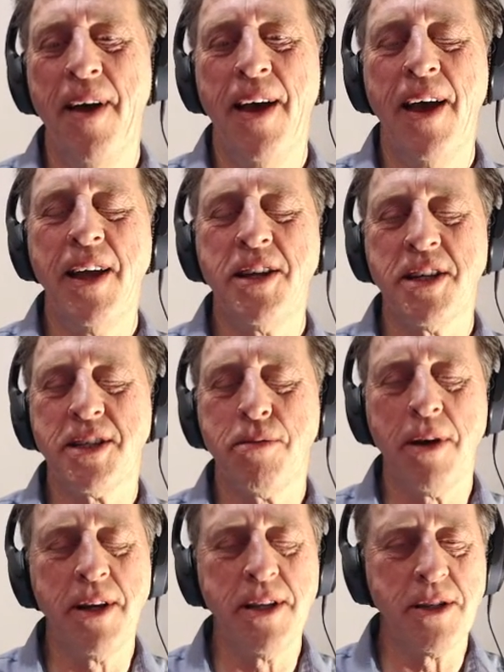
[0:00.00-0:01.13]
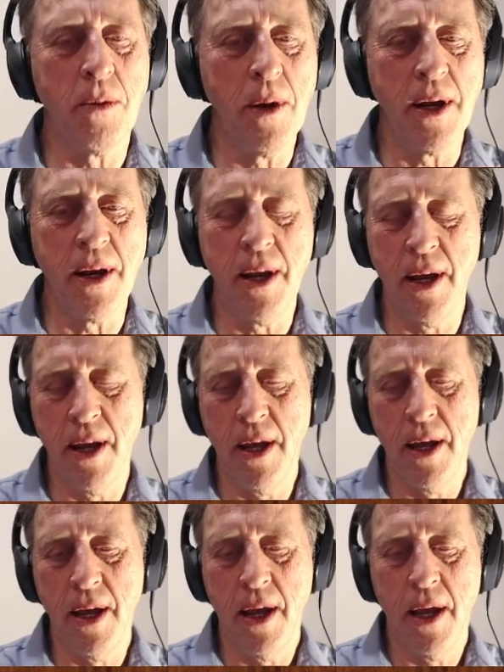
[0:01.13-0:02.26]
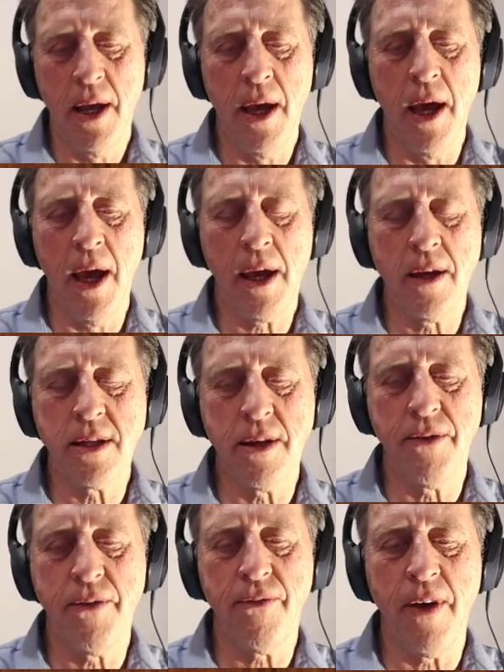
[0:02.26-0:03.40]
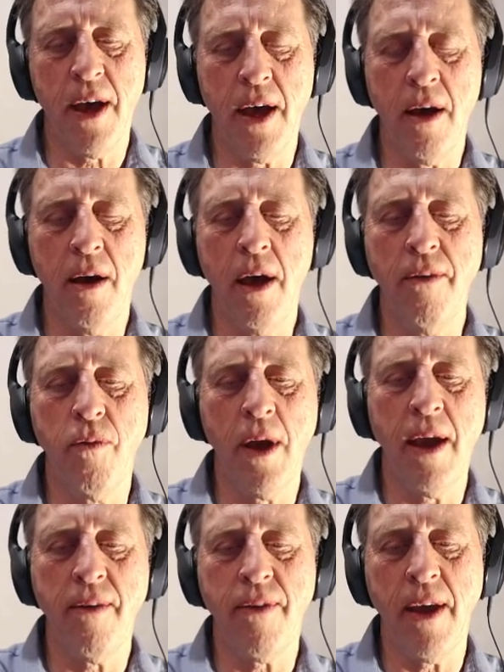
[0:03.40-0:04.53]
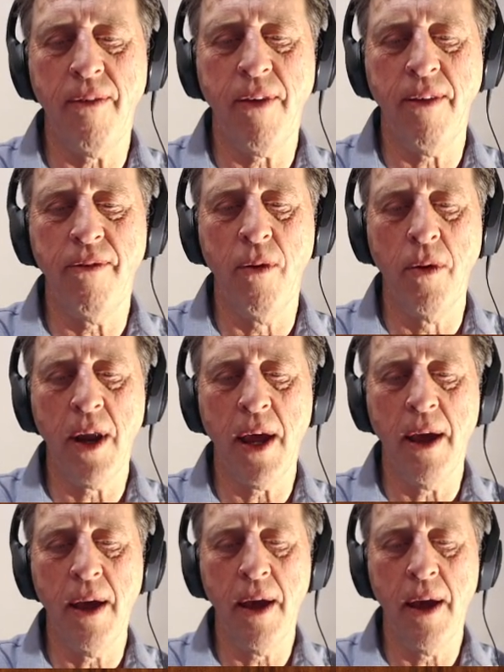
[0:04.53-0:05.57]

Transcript: it just threatens a win. Because if we have fe4 now,